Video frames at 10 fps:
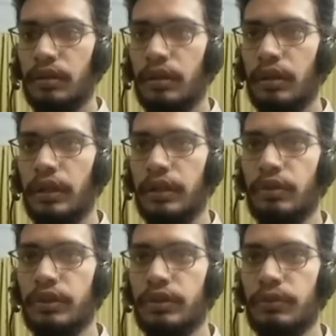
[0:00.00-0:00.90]
and your
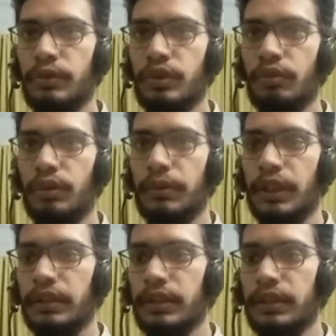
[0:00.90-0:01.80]
distribution would be
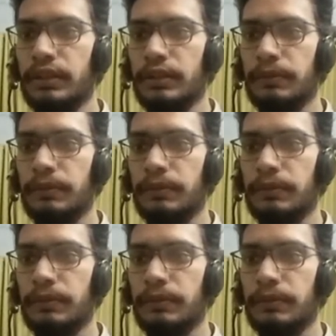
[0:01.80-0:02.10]
like this,